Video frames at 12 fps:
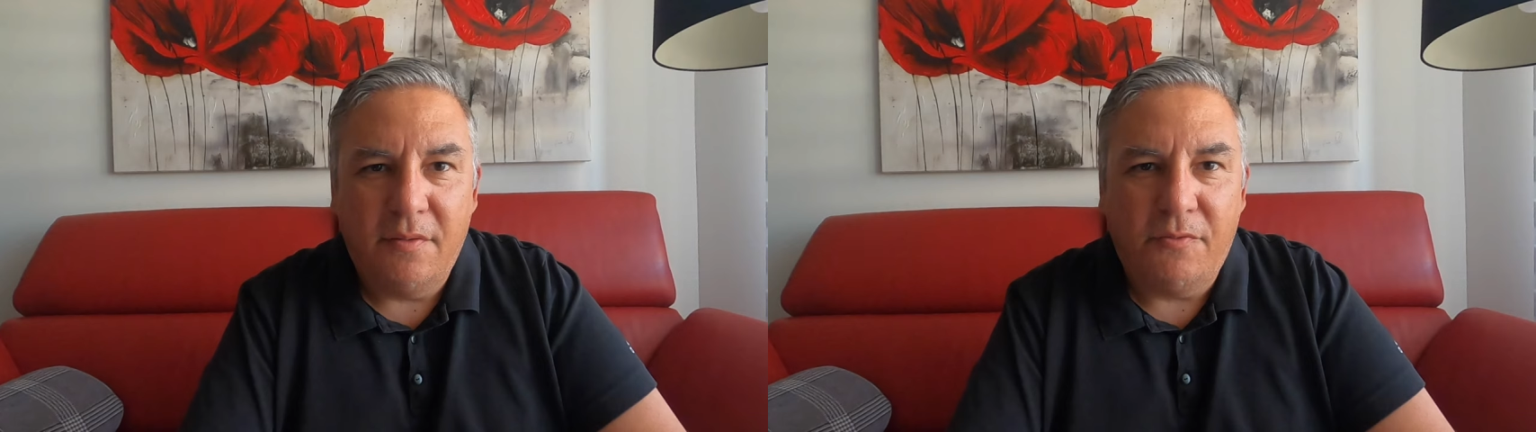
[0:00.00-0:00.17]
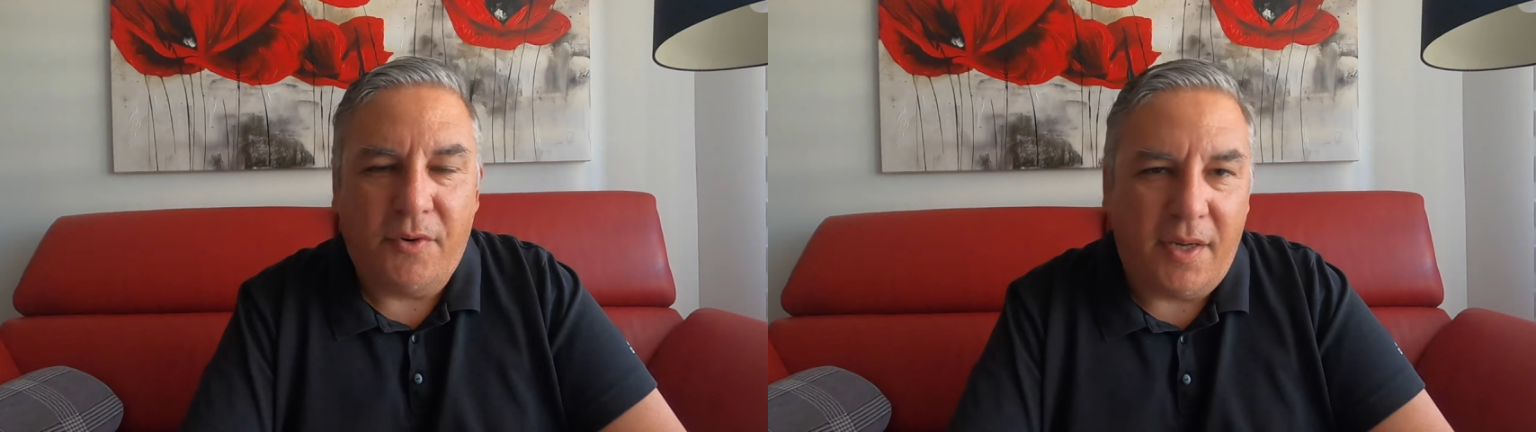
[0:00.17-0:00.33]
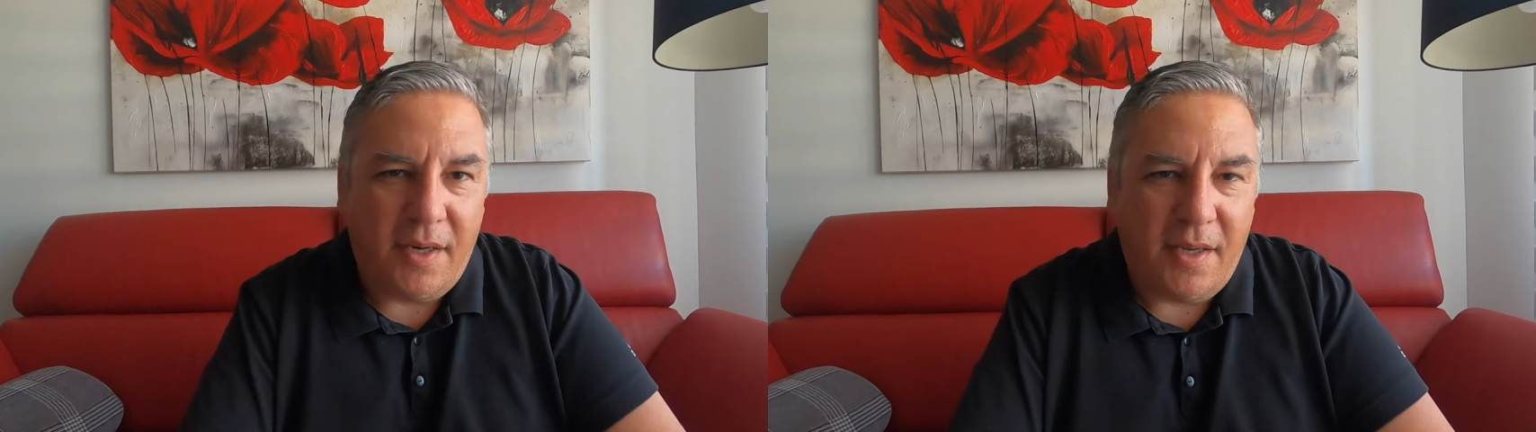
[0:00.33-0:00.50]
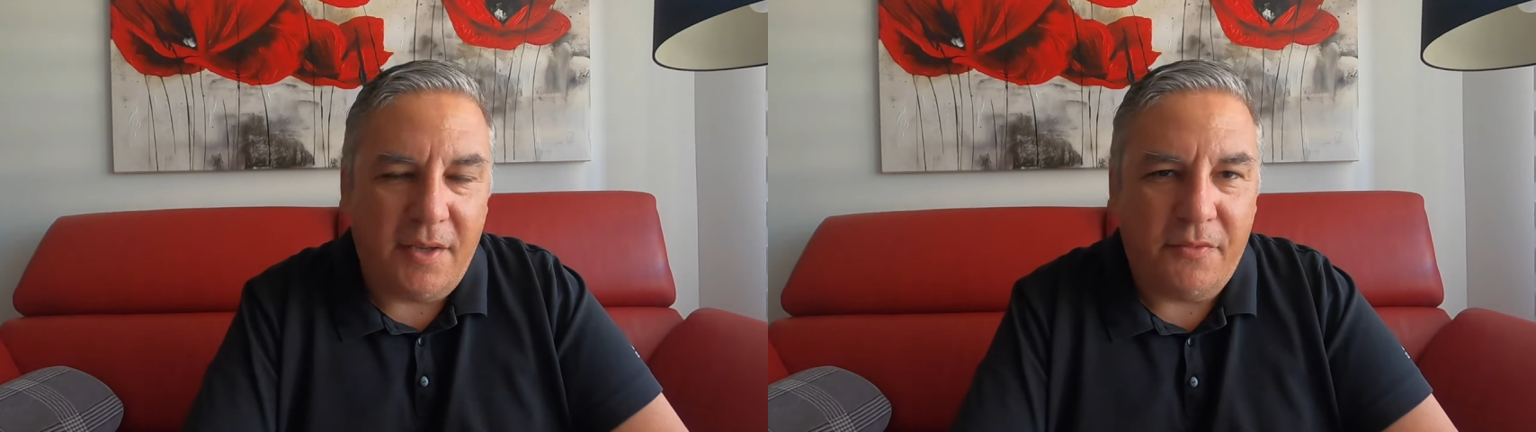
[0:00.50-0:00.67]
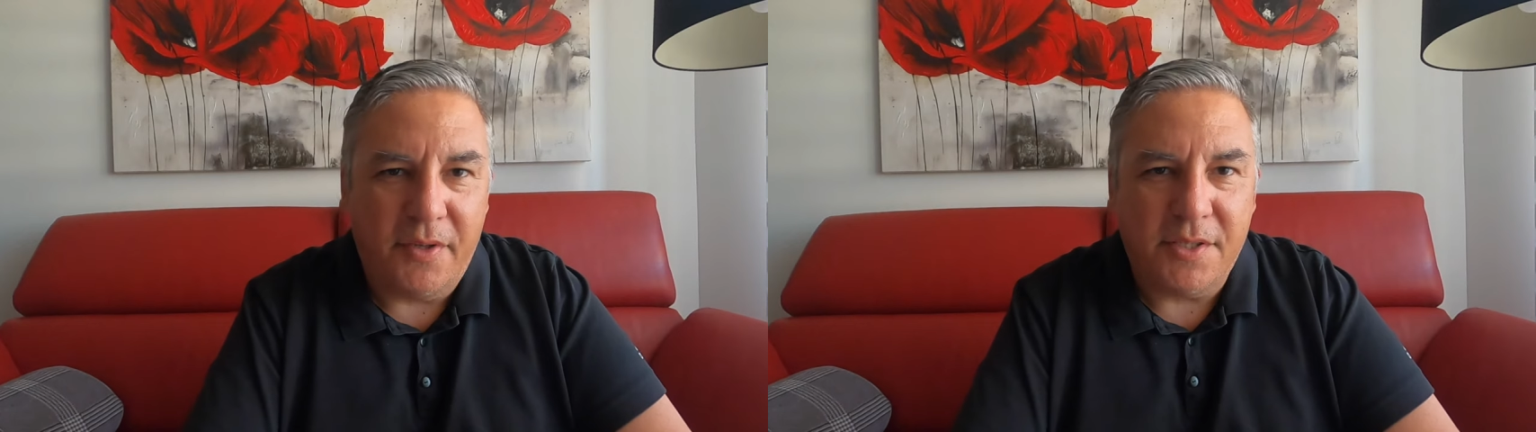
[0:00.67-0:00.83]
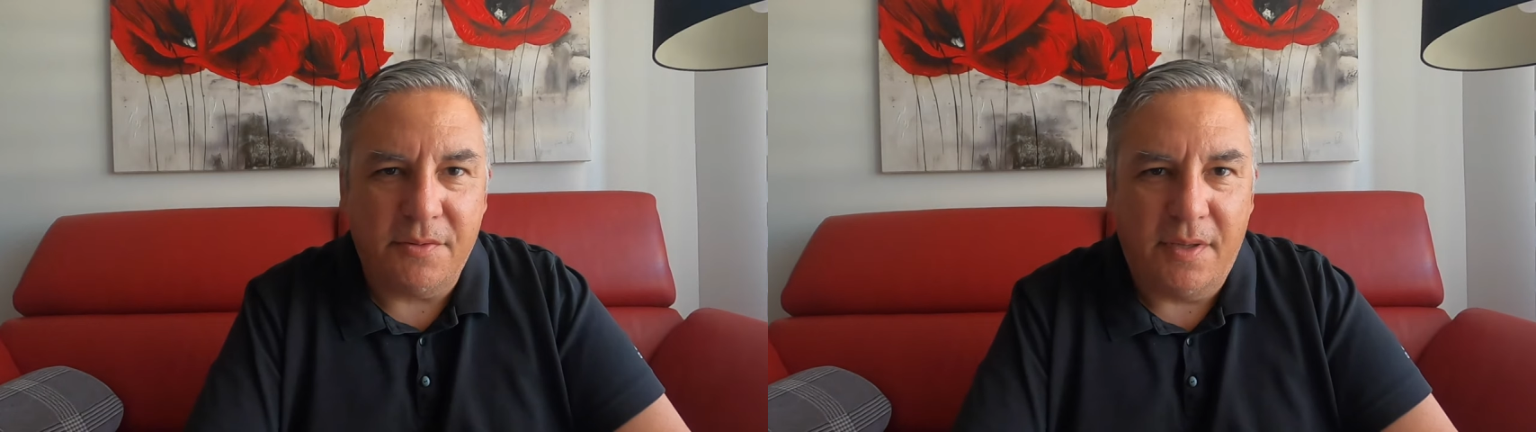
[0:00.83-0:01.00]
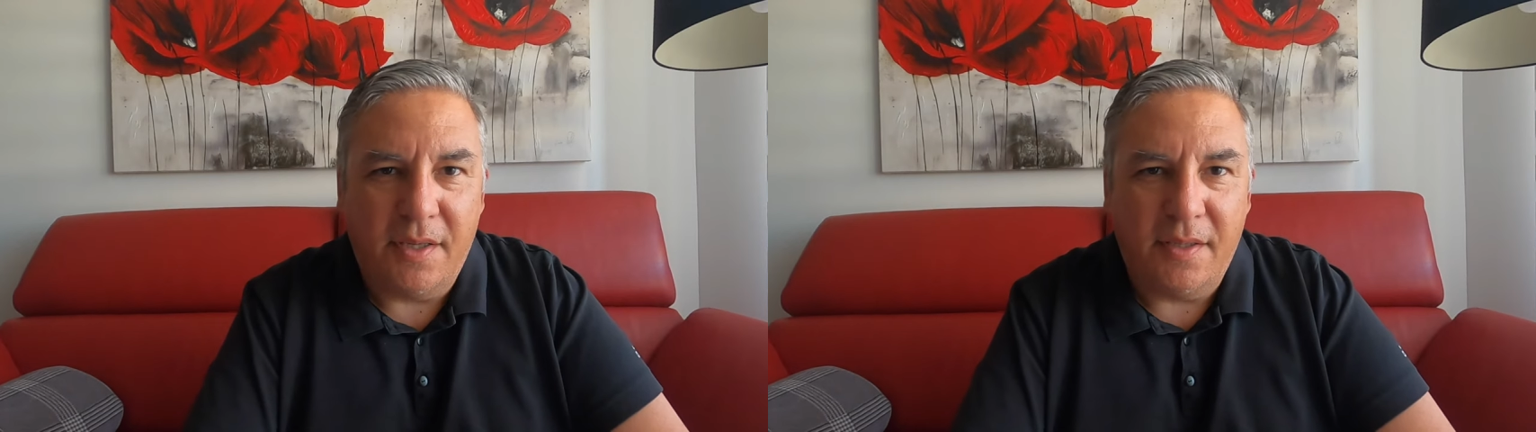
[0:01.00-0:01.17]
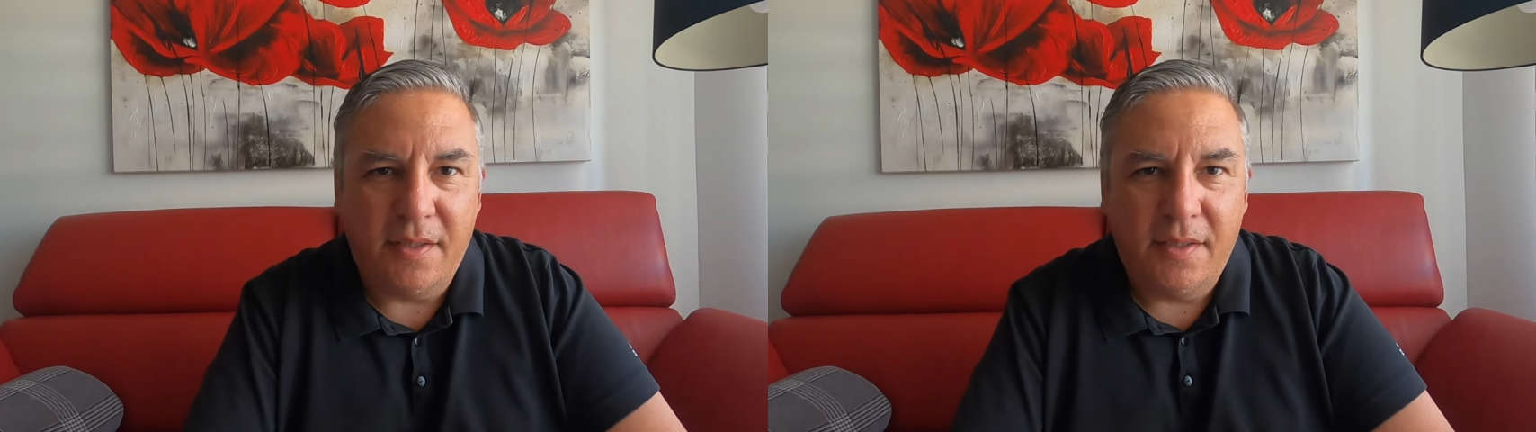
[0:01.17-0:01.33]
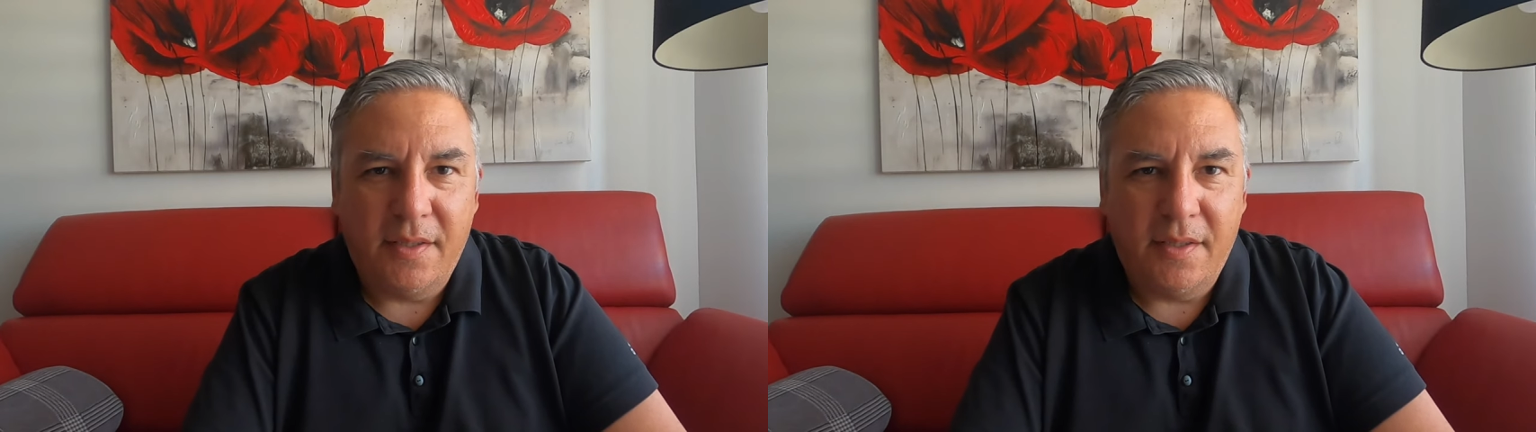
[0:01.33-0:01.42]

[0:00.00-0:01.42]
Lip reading: van life as well.